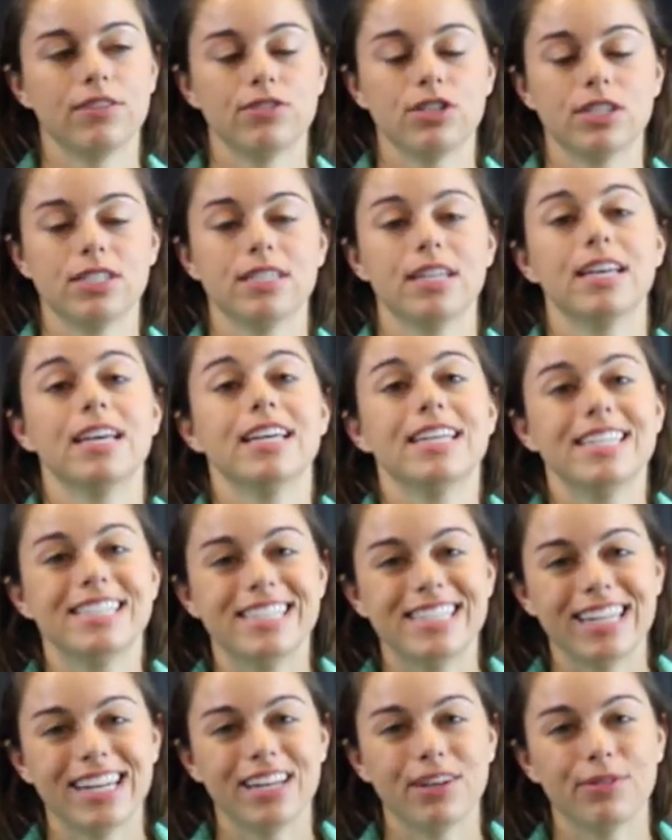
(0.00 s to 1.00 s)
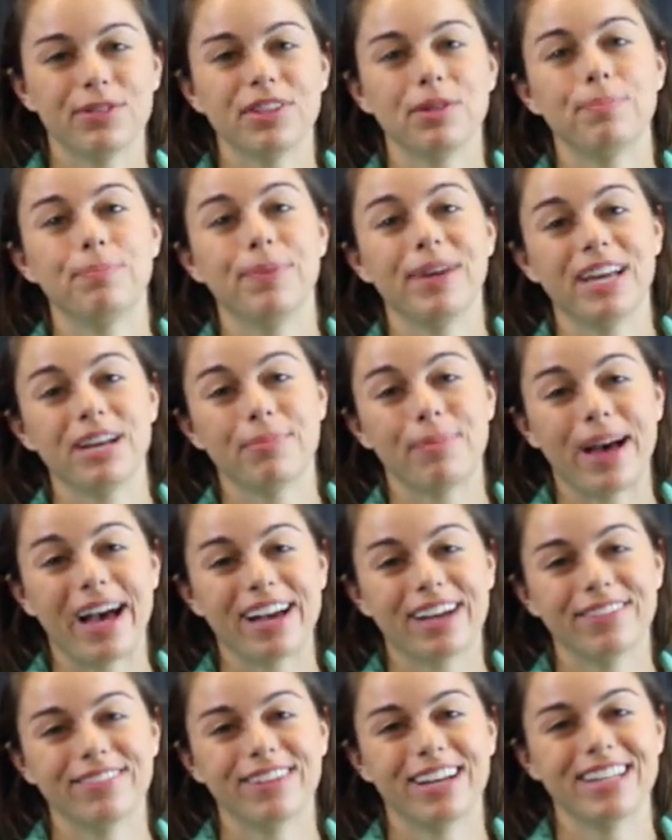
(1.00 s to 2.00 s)
of just sitting with a big
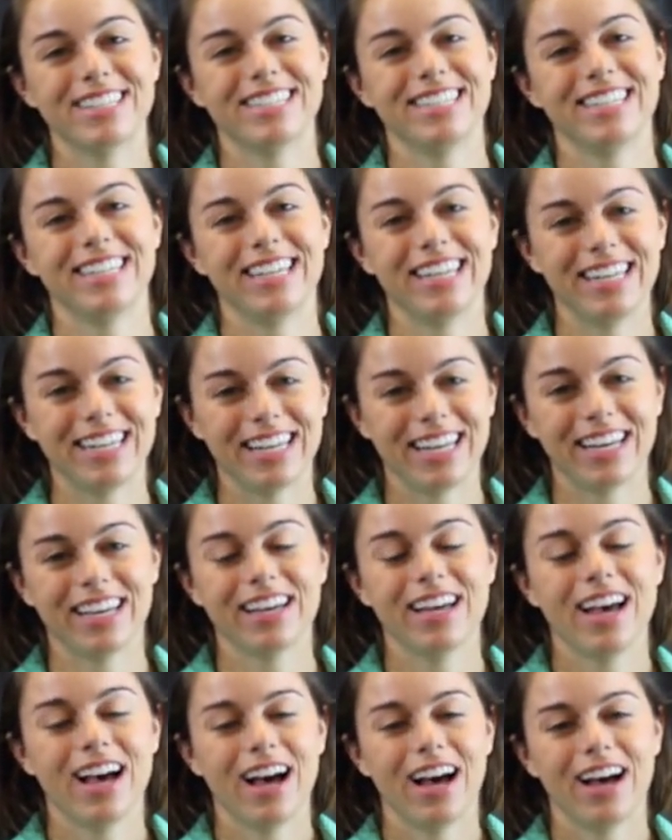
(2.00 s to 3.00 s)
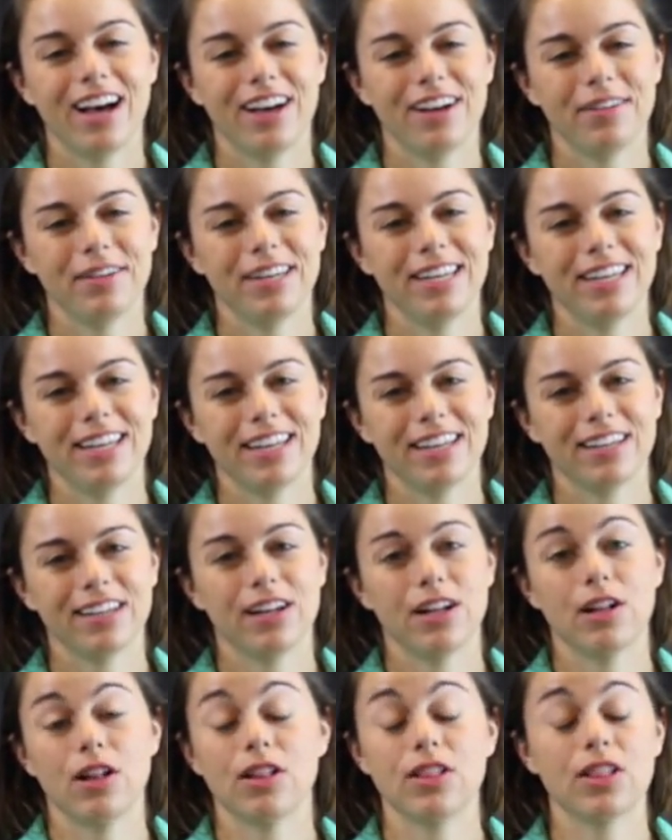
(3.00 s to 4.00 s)
bag of nuts and eating
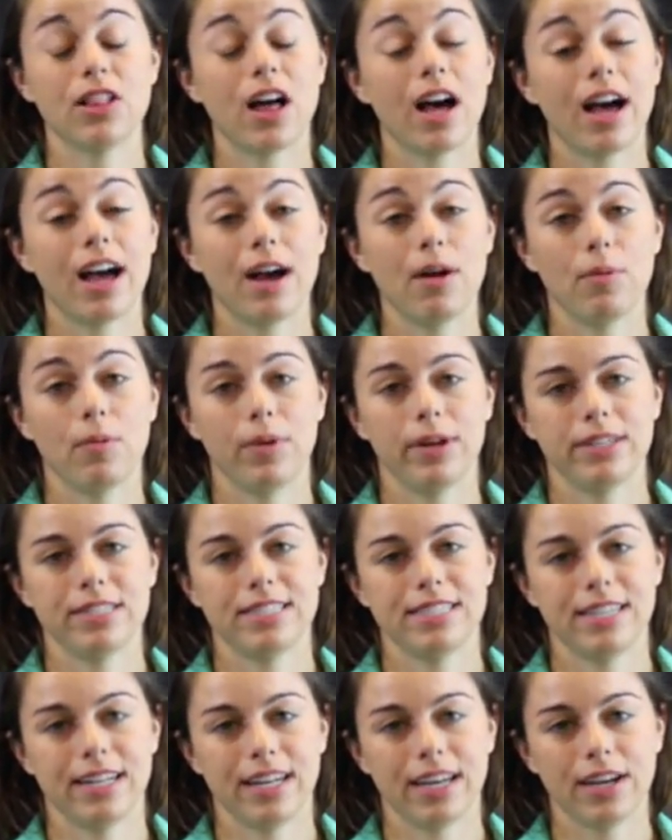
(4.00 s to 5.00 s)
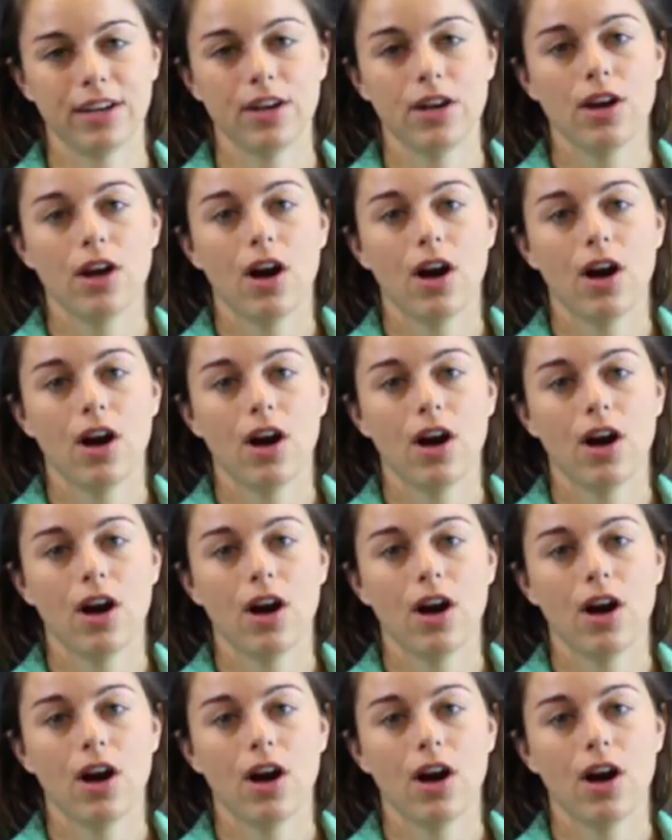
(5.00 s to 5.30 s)
a lot at one sitting.